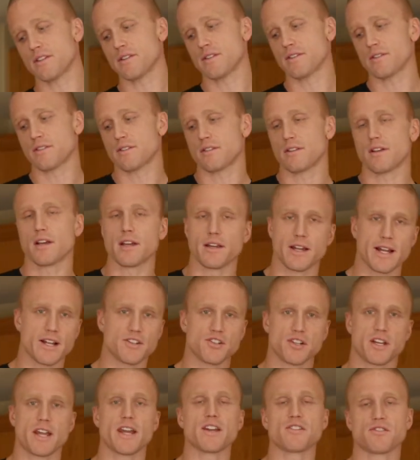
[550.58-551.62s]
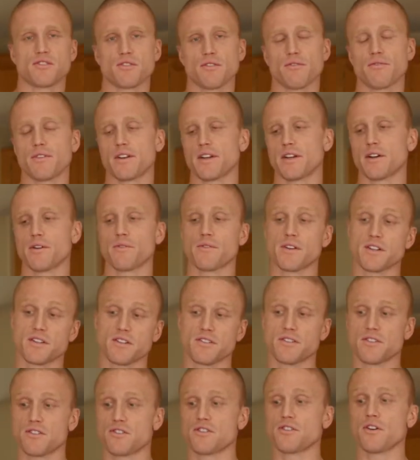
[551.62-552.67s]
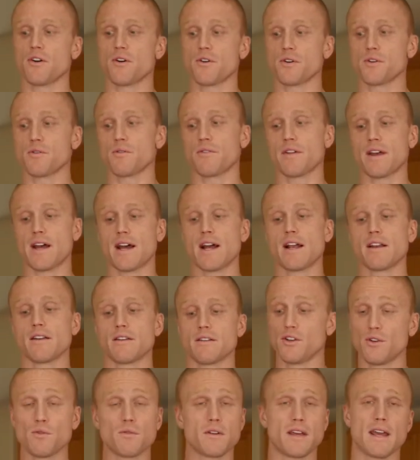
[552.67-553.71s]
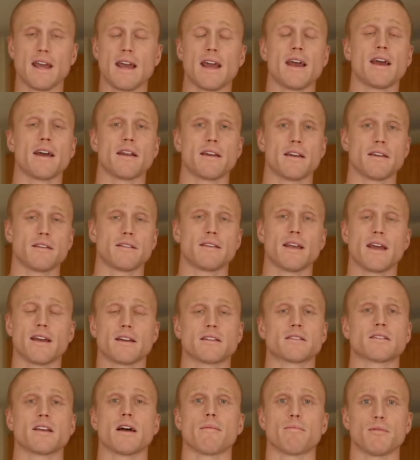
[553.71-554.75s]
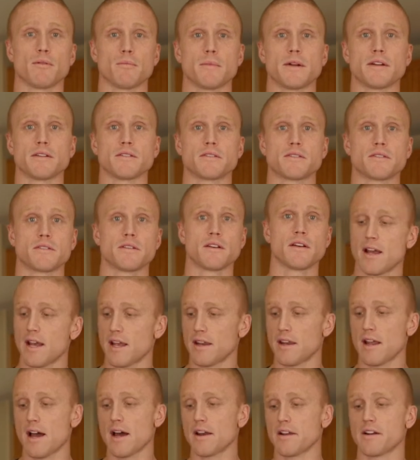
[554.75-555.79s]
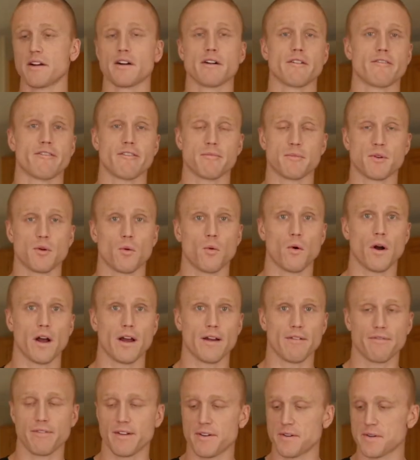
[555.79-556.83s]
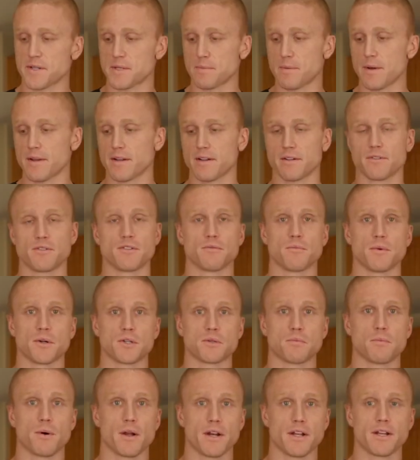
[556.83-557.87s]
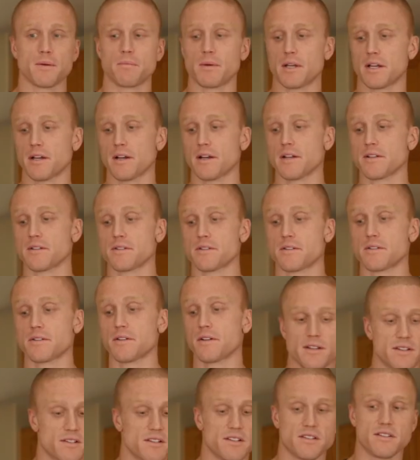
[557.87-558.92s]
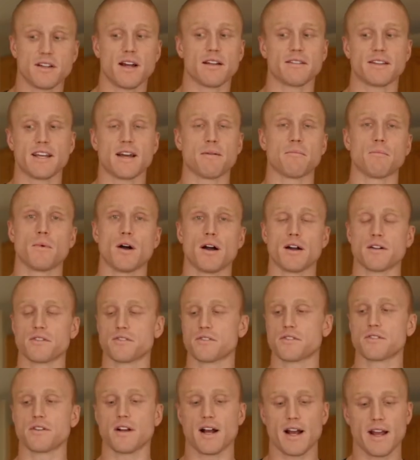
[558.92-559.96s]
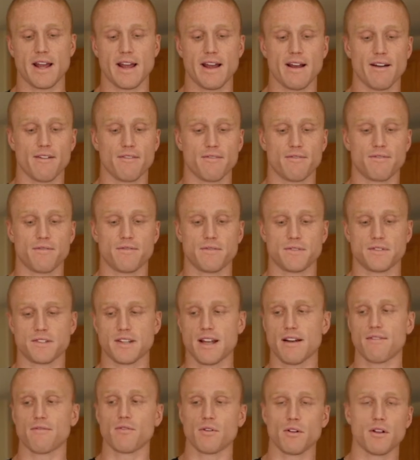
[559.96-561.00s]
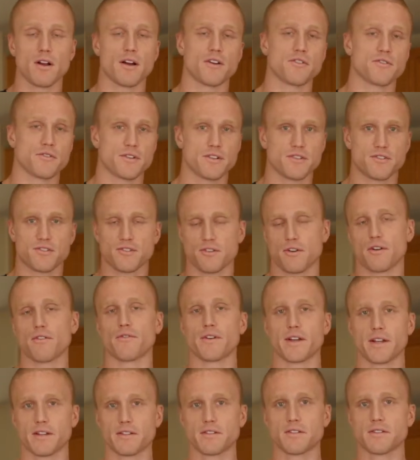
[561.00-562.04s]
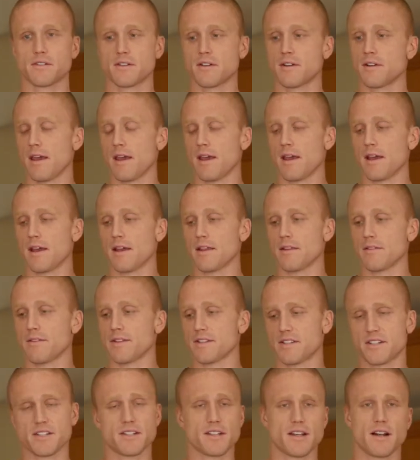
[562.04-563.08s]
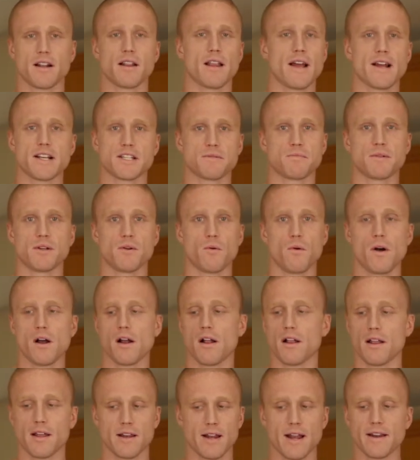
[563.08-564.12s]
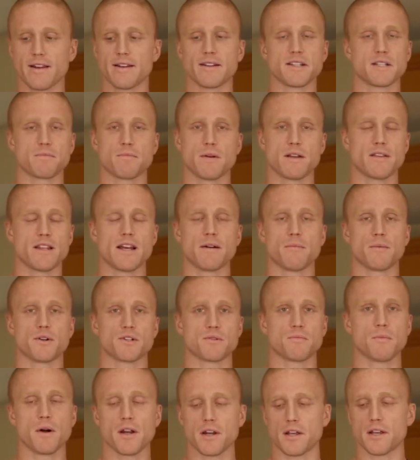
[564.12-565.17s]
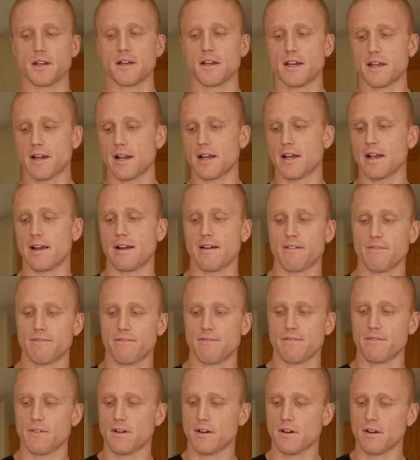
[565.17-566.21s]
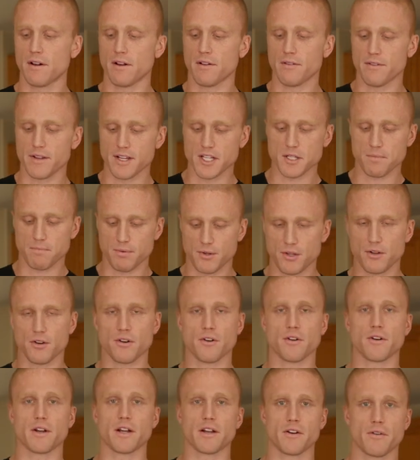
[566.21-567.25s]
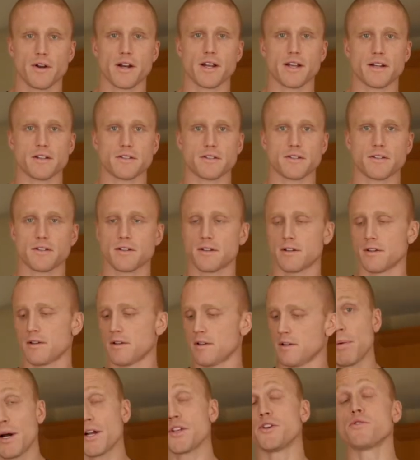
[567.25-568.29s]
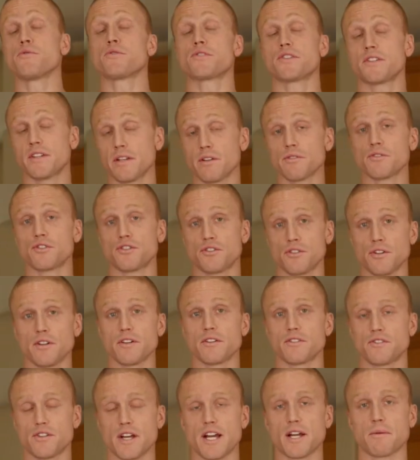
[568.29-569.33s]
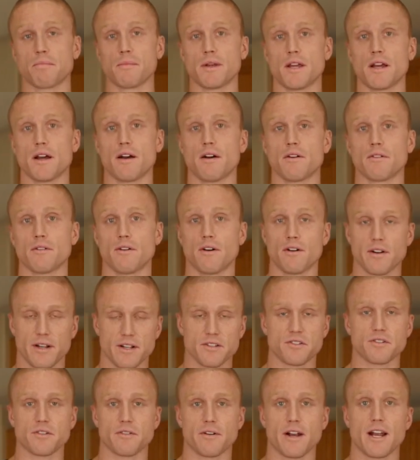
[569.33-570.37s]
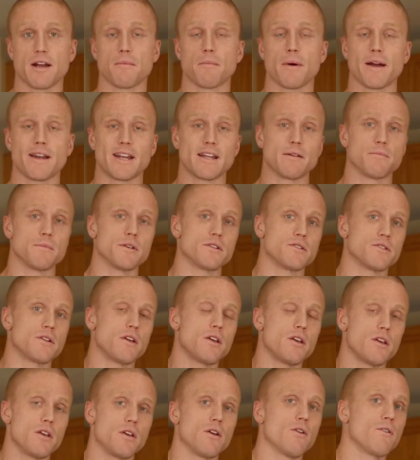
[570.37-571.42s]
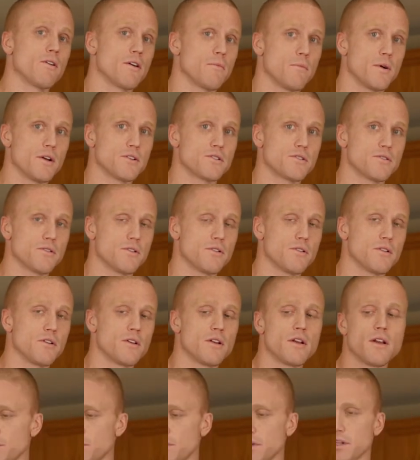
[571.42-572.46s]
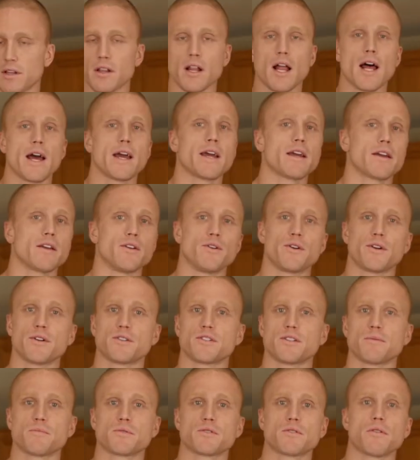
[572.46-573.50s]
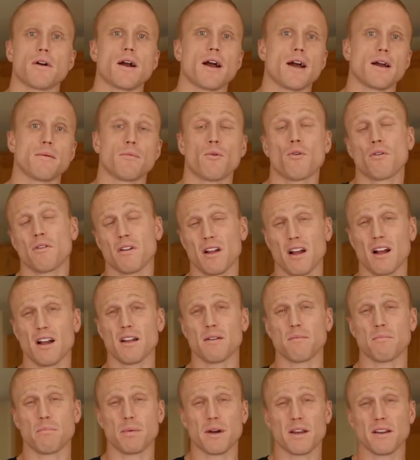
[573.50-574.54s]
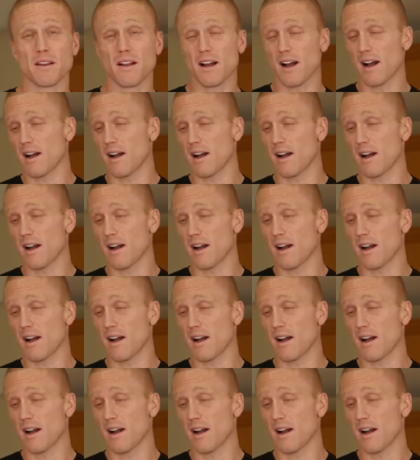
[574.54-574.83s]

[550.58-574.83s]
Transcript: is an educational video. This is to show you that you can take supplements and not hear it from your wife that you're spending too much money, because this is not that much. I have several hundred servings, and this is going to last me a while, and I didn't spend that much money, and I have these pure ingredients. But you still should check me out on Instagram. My name is Yogamuscle. You could subscribe or not, but